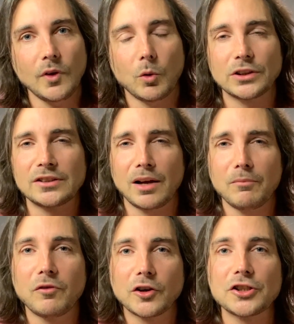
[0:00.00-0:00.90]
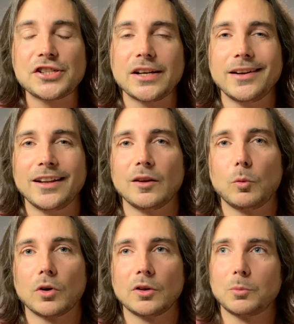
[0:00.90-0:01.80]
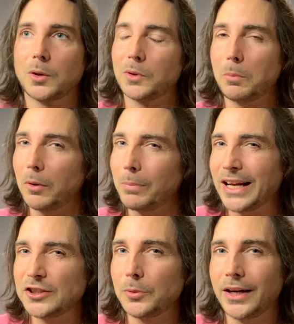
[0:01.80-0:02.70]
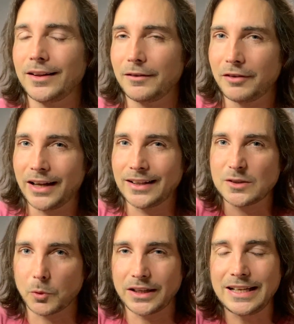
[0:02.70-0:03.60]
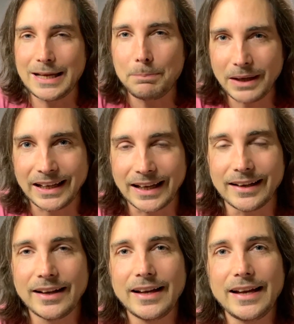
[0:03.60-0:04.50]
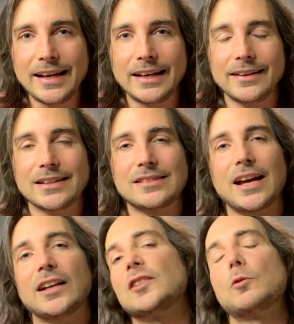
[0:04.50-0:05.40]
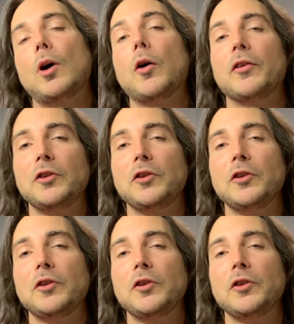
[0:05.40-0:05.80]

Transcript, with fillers: or some version in the world where we're perpetuating the violence, we're keeping it in the status quo.